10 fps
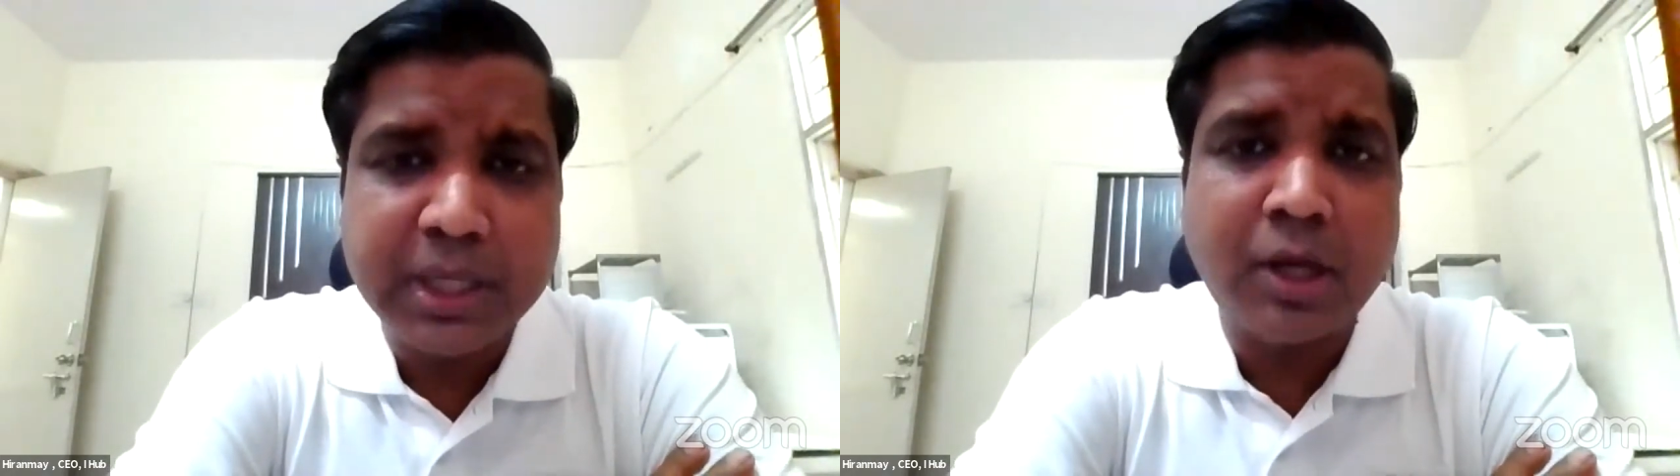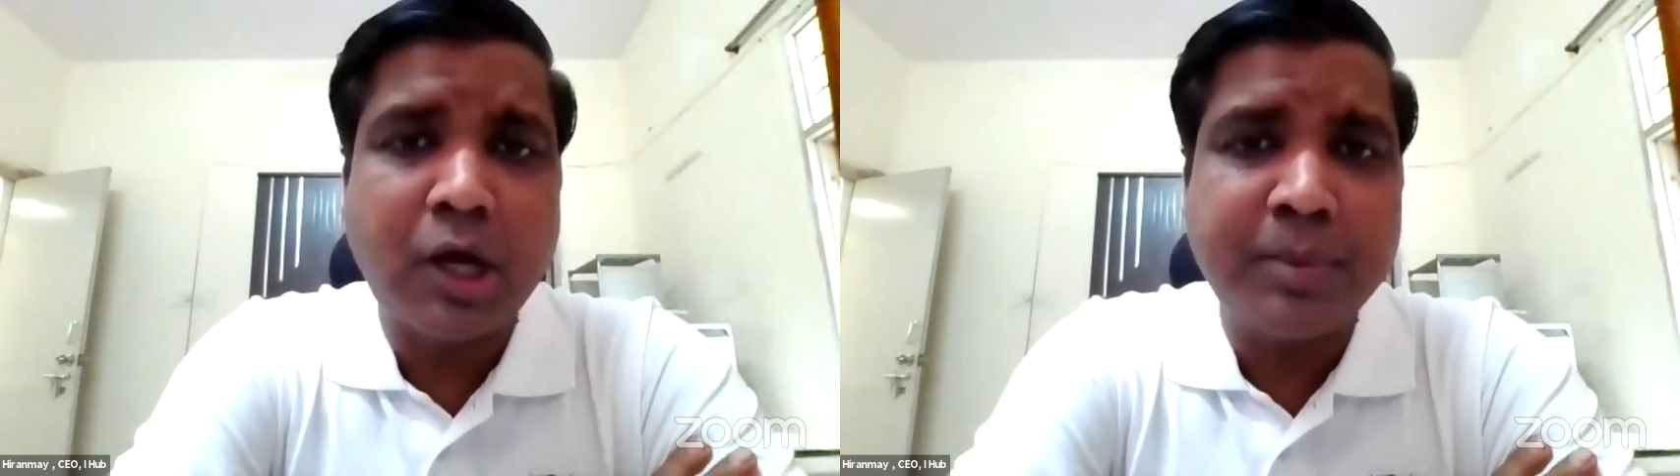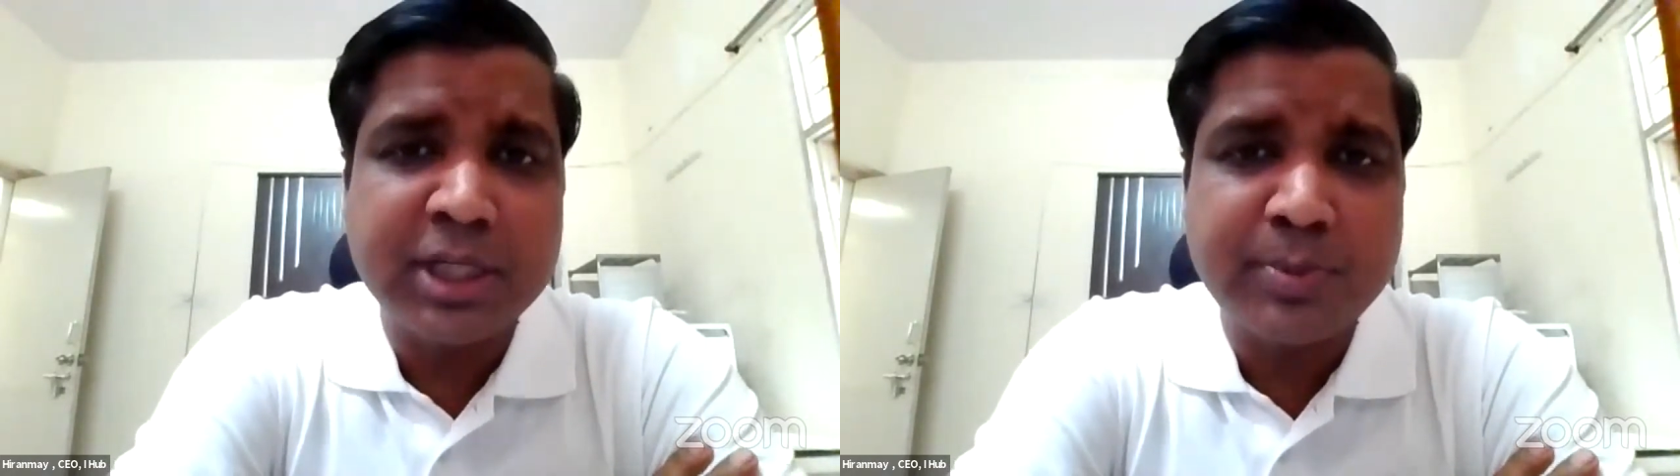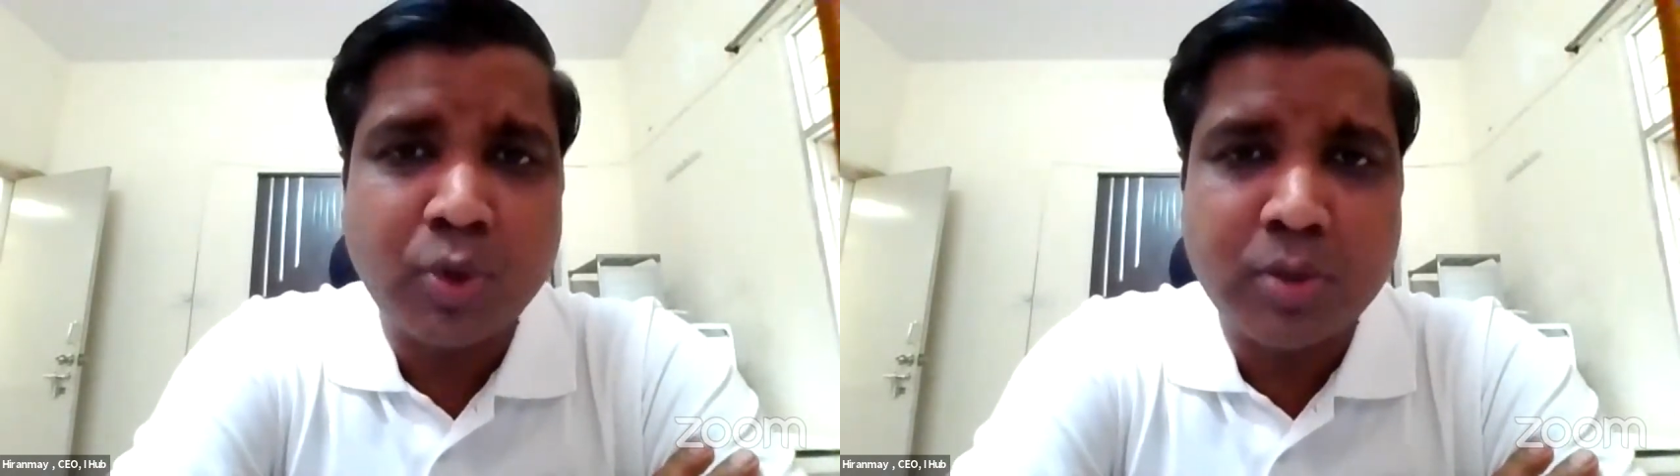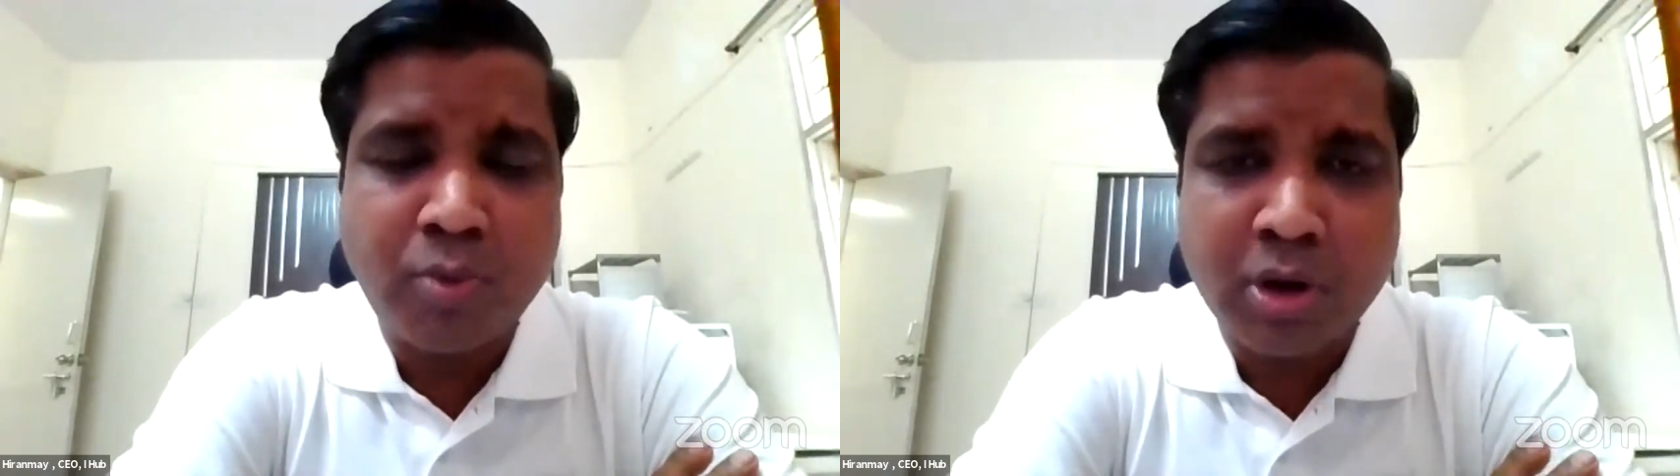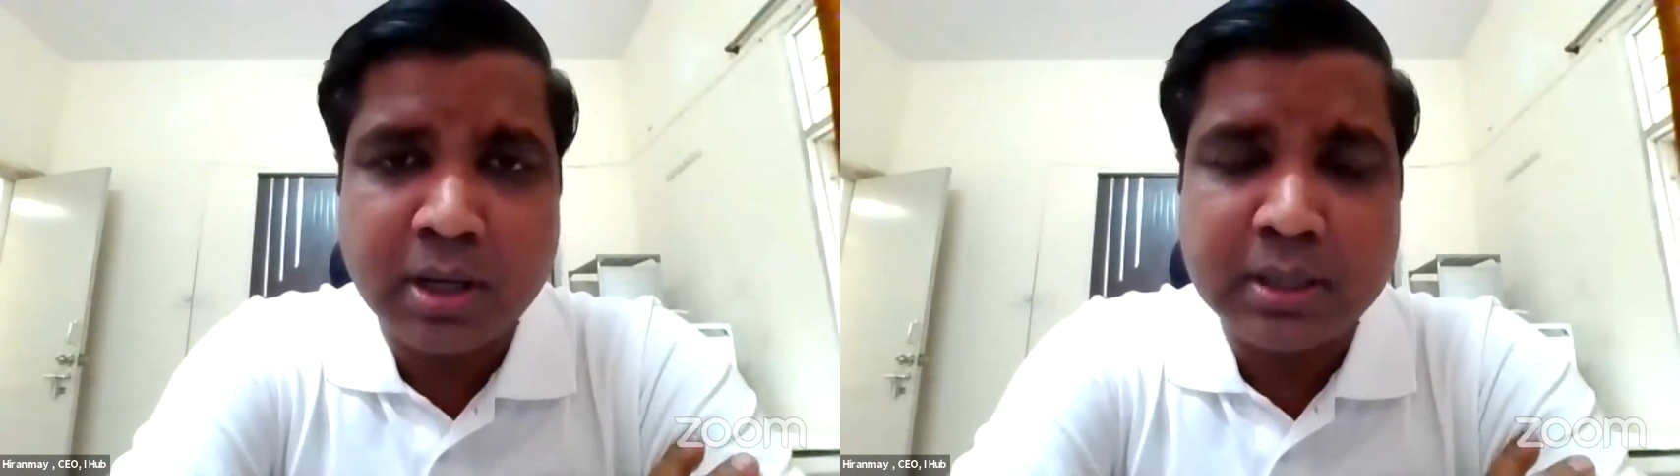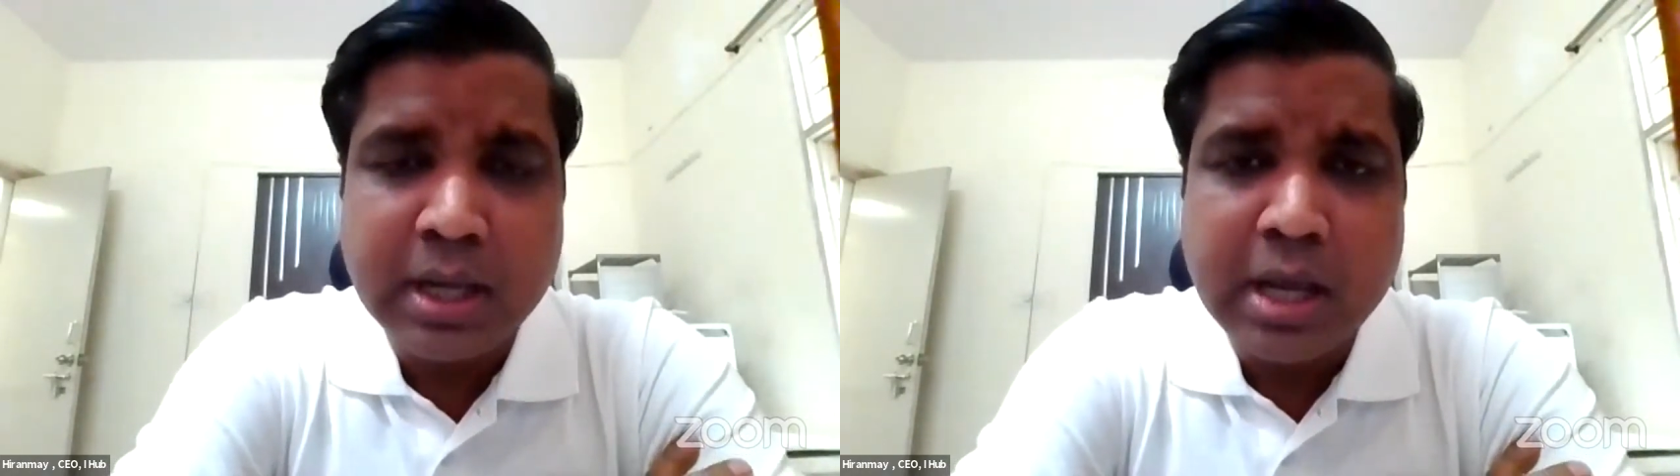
in a hub and spoke model,